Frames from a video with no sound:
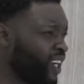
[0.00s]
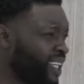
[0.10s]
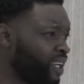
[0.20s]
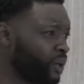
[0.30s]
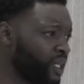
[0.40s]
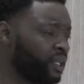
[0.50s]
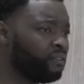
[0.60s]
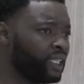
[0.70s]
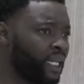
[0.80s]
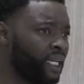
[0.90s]
a training I was at
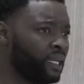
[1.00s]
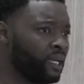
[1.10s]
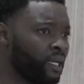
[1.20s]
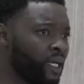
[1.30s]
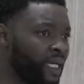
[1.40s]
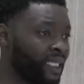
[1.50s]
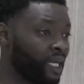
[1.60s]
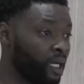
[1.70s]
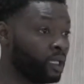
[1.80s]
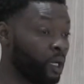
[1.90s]
the other day,
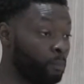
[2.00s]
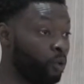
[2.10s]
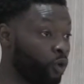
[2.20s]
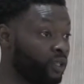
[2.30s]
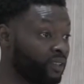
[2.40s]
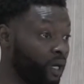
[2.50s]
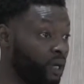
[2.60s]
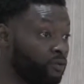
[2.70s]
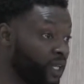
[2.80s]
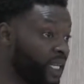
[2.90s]
is an important
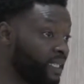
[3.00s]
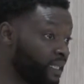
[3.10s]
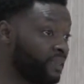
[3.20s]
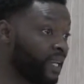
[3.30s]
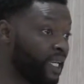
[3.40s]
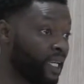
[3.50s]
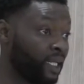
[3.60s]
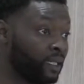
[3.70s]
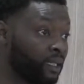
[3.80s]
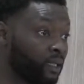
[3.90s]
time for kids to take
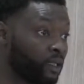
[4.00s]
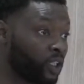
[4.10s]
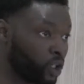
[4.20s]
in